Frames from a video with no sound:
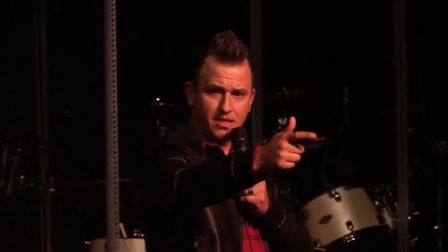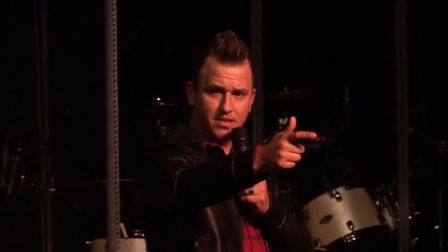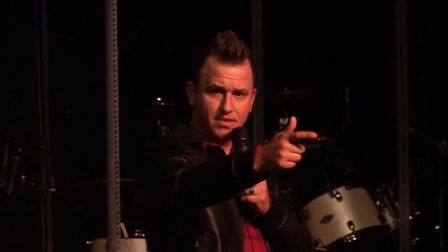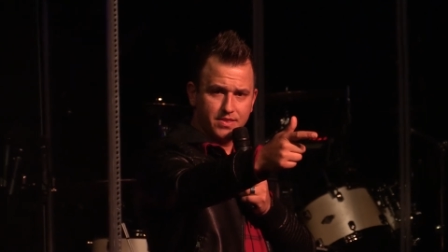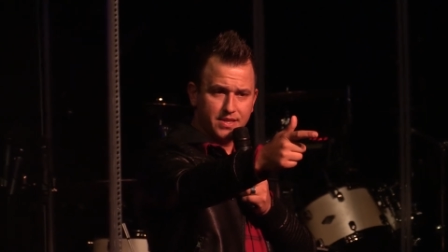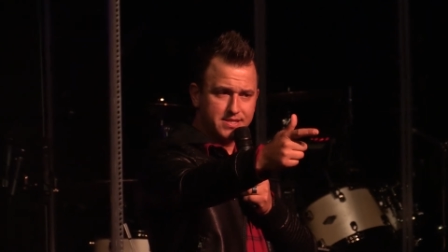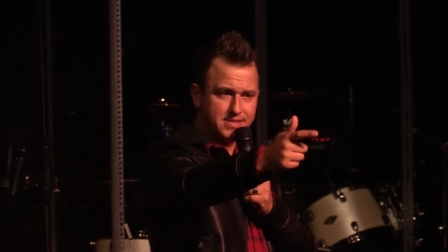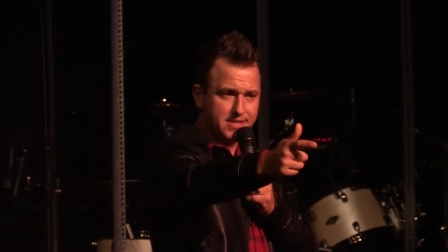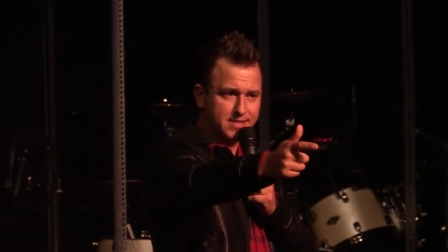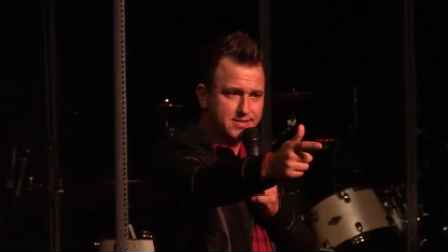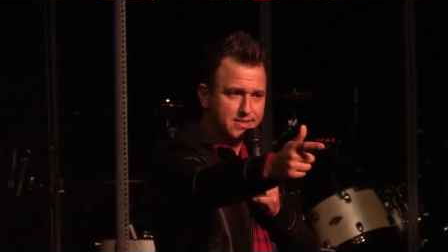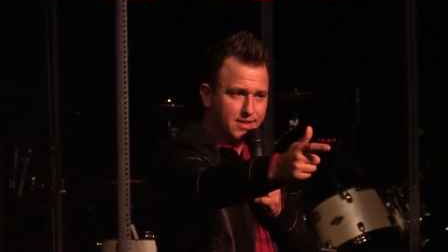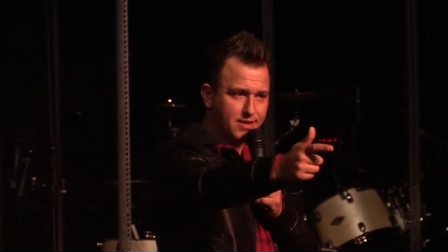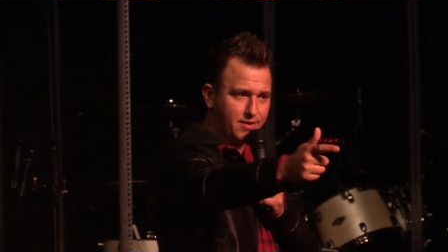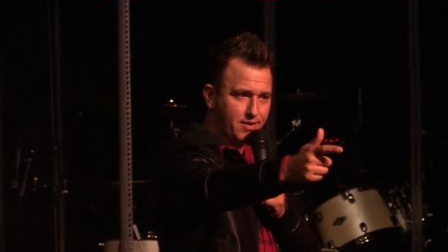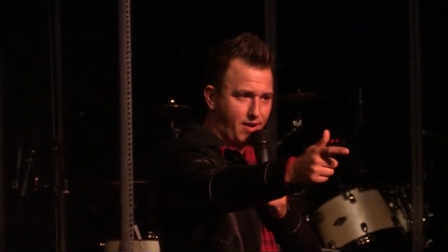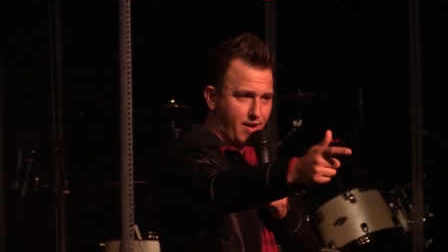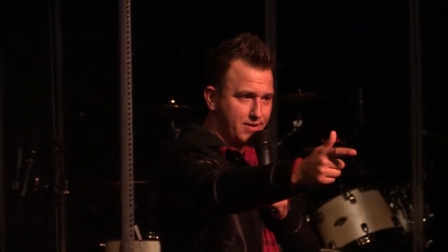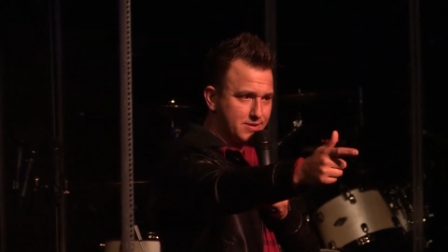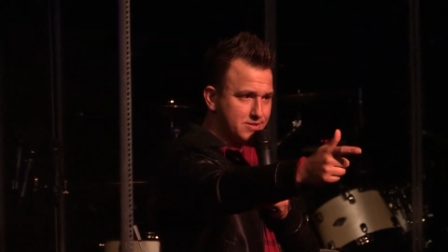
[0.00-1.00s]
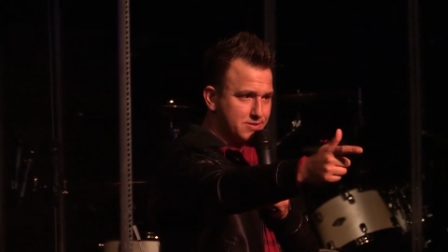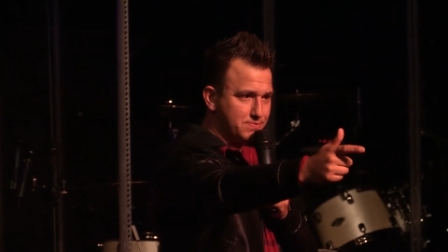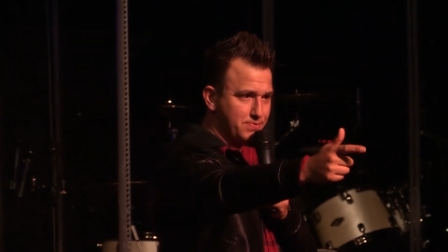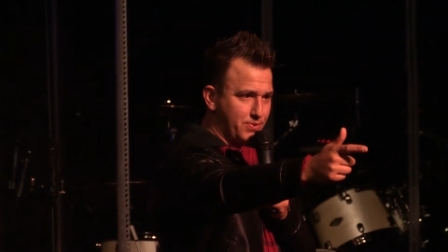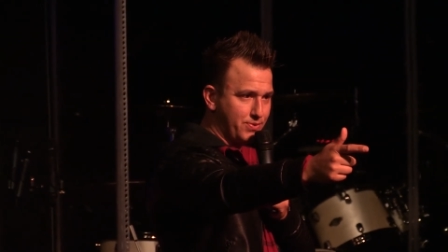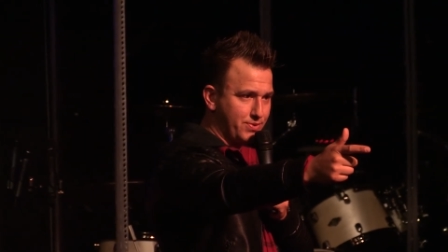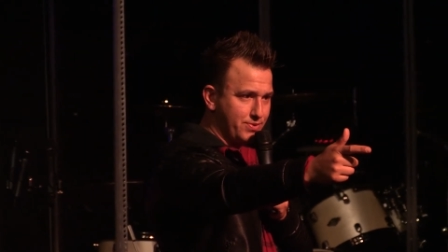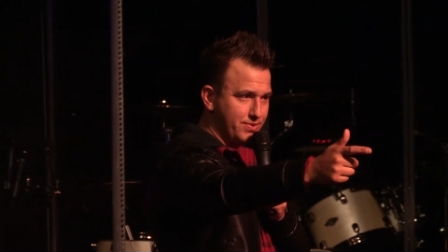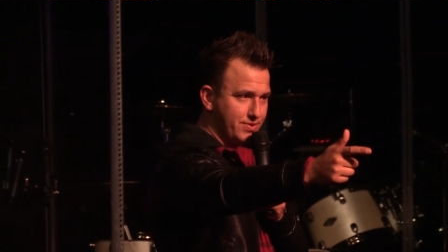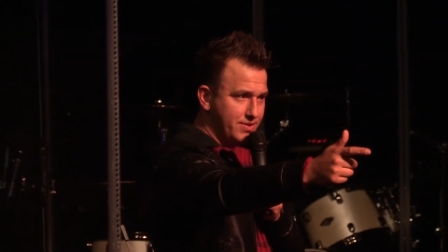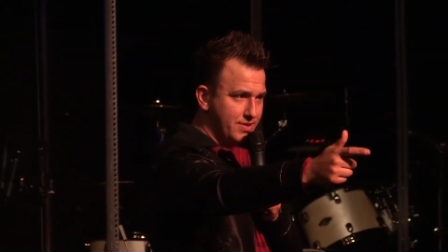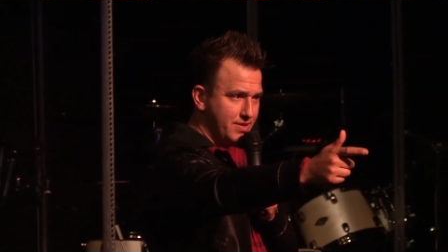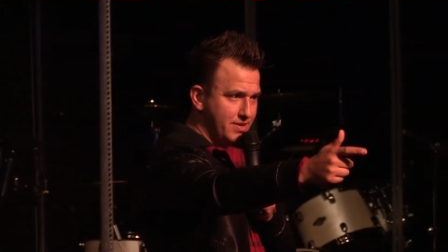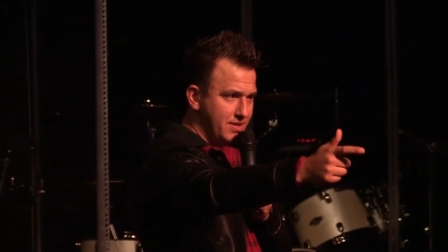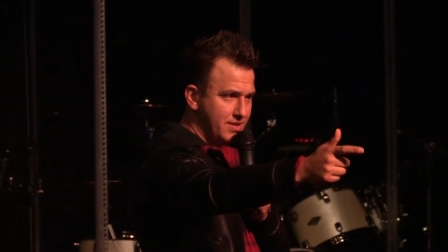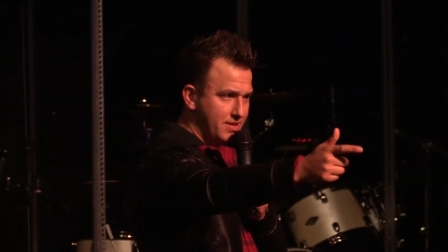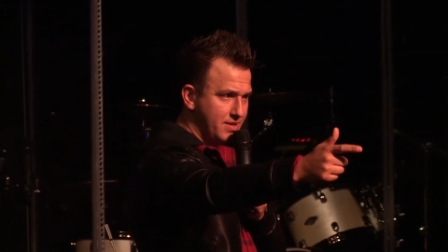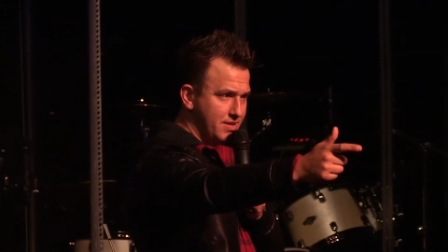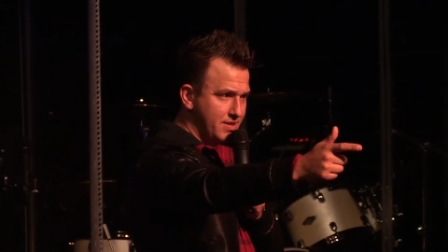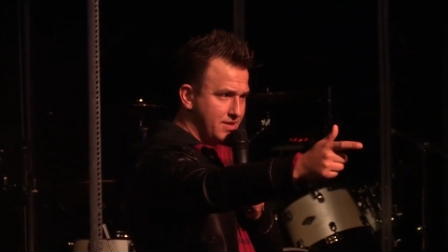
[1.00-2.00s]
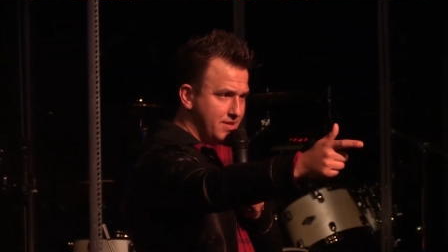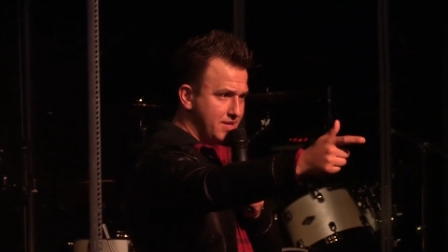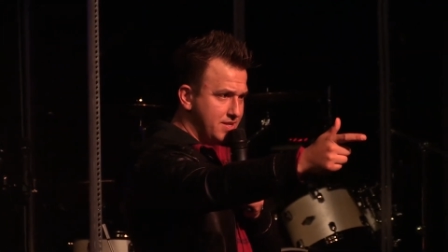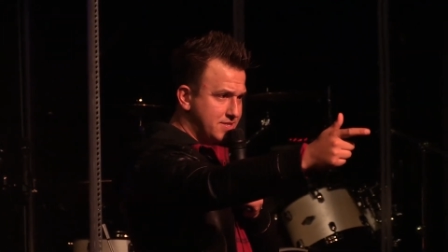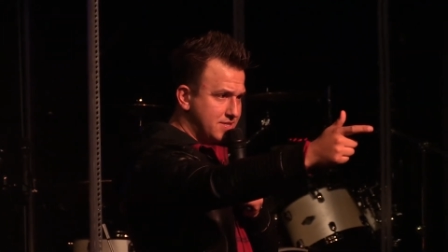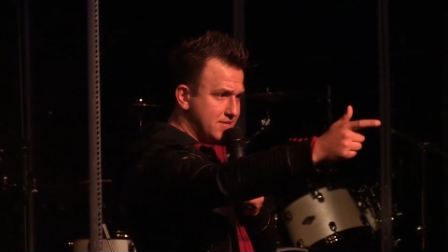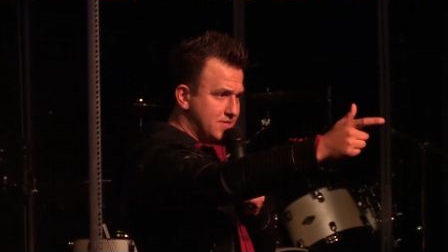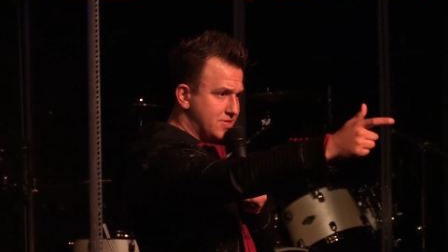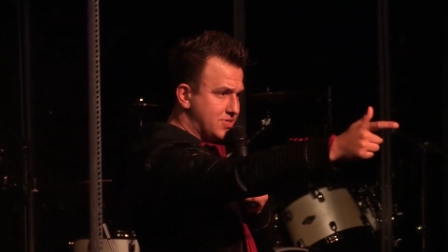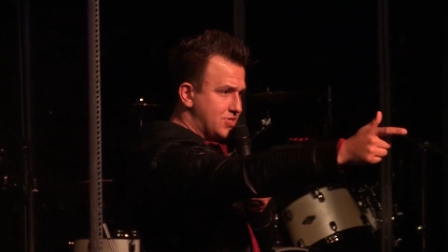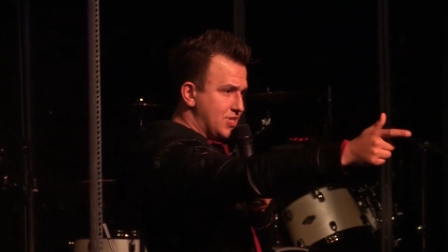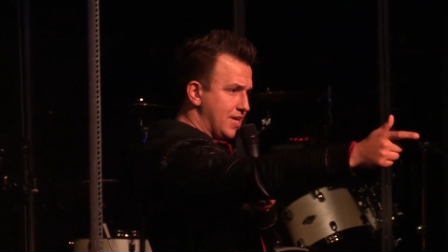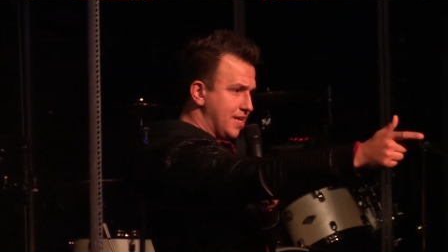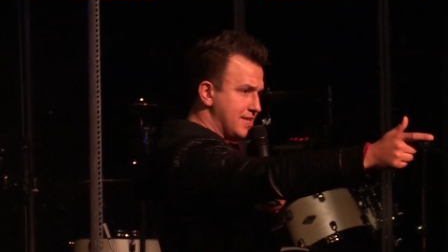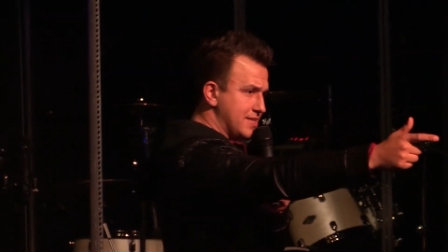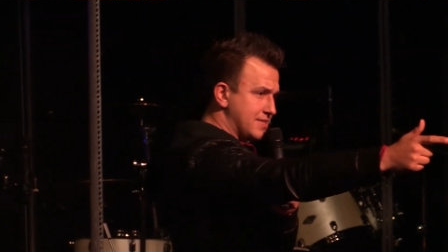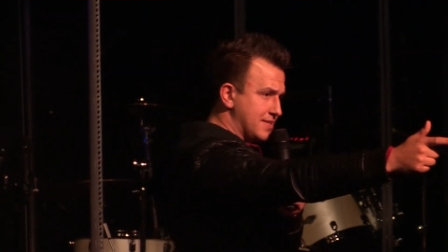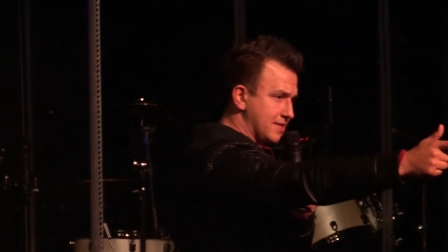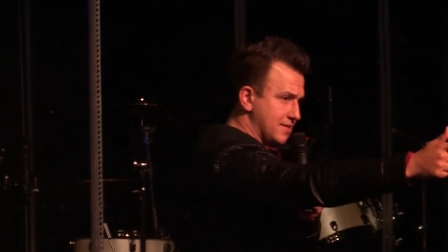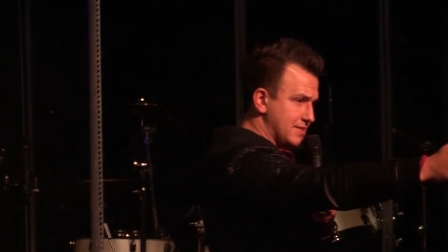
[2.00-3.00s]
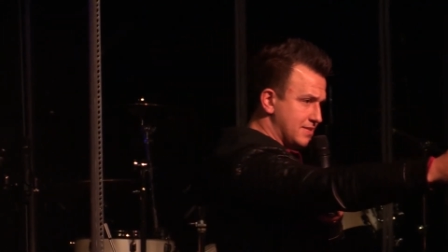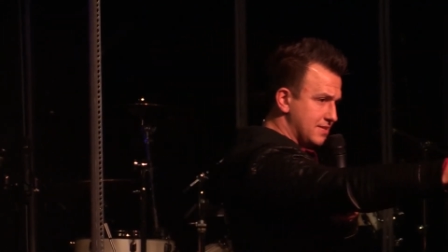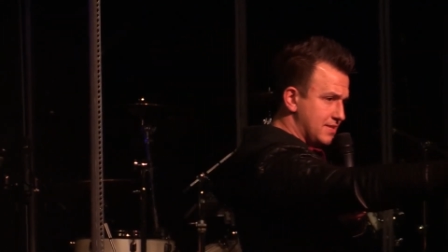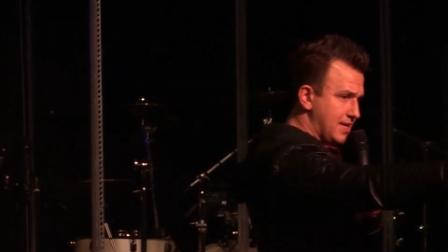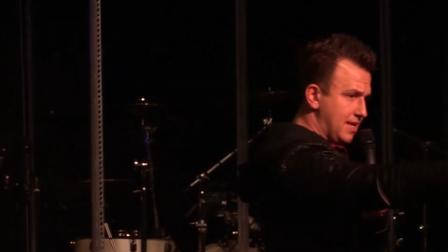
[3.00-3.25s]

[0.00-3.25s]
This is the gospel. This is Jesus.